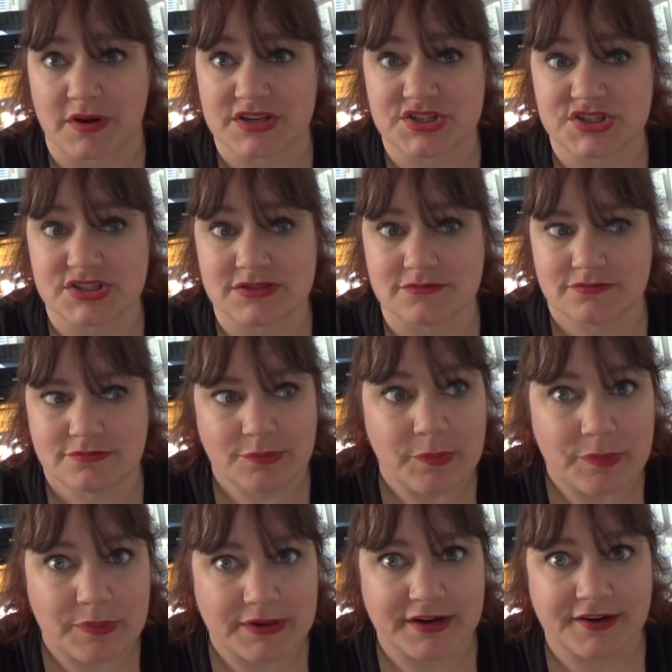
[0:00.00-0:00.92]
It's just
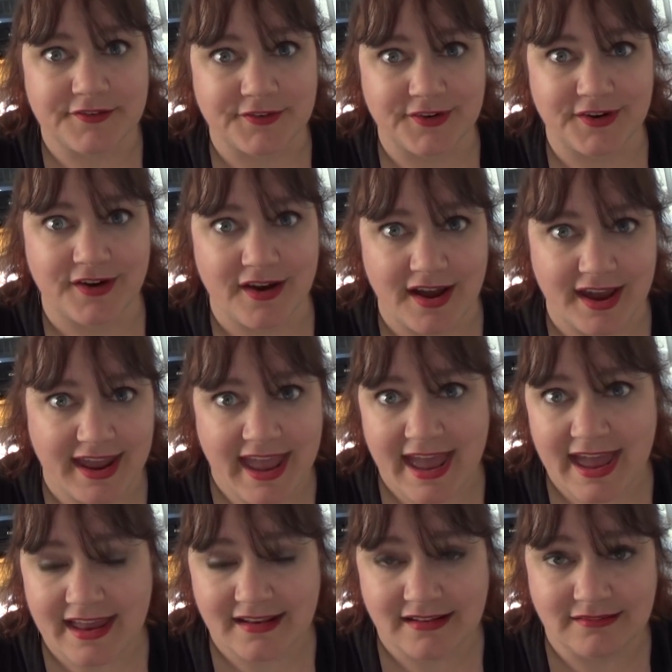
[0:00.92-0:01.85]
whatever I
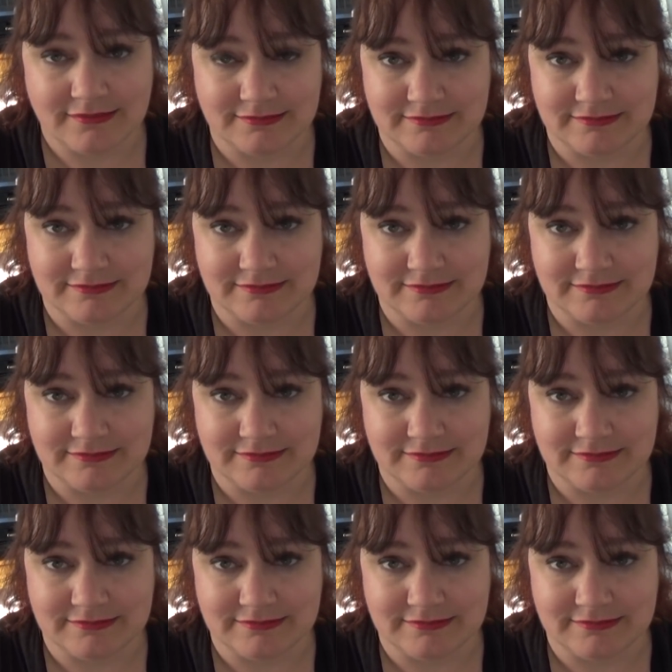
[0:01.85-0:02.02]
had